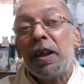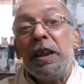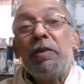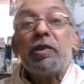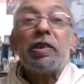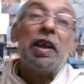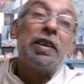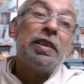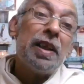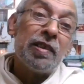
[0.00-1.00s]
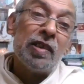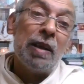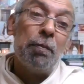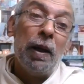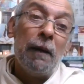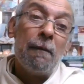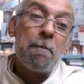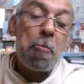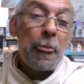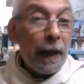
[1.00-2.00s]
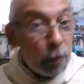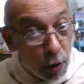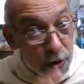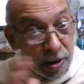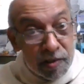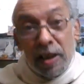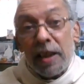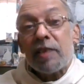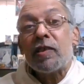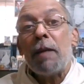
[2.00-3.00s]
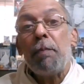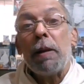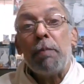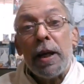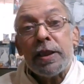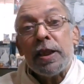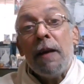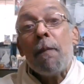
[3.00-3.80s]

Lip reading: gives another example. And not just an example, but